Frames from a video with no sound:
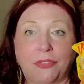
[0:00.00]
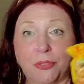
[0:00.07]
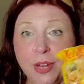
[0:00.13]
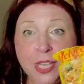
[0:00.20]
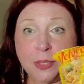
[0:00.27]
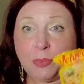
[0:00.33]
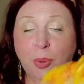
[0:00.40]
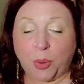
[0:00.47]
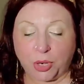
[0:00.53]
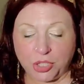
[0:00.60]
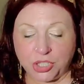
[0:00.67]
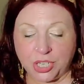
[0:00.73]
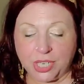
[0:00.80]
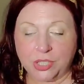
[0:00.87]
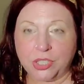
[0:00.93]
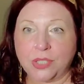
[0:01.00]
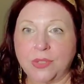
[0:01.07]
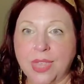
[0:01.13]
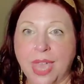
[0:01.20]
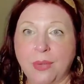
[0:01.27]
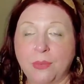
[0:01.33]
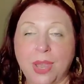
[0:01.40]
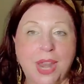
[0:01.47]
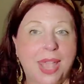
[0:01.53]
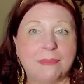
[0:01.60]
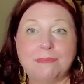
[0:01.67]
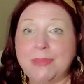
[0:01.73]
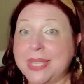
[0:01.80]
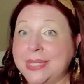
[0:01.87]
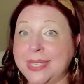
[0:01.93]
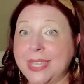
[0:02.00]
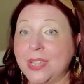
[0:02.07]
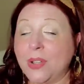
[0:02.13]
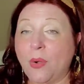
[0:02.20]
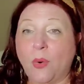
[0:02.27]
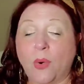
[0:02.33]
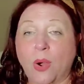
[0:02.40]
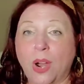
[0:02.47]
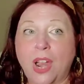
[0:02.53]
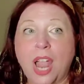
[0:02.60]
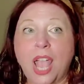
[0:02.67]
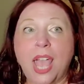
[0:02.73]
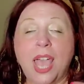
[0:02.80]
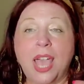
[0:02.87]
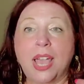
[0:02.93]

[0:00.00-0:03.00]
freeze portions so that when I'm busy or